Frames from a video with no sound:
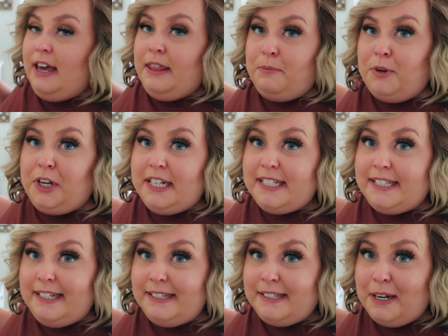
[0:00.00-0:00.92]
and then we're gonna
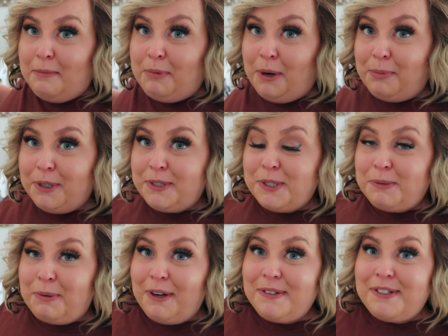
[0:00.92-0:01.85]
season up our Brussels
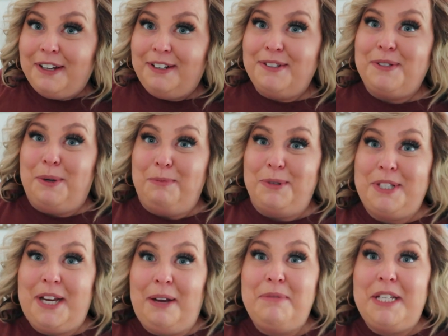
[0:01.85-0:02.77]
sprouts, and it's
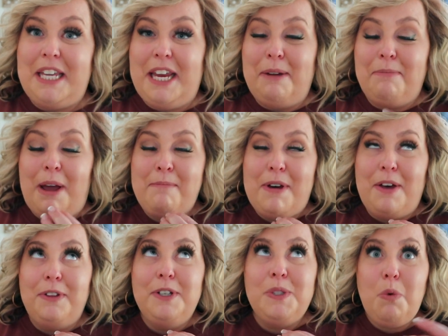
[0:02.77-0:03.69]
almost time to eat. My
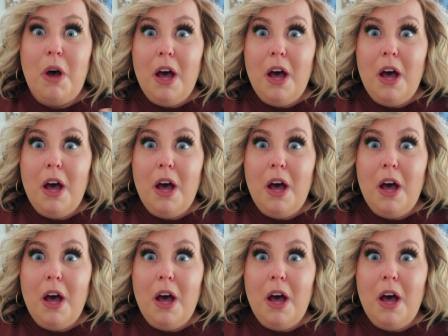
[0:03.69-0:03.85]
mouth is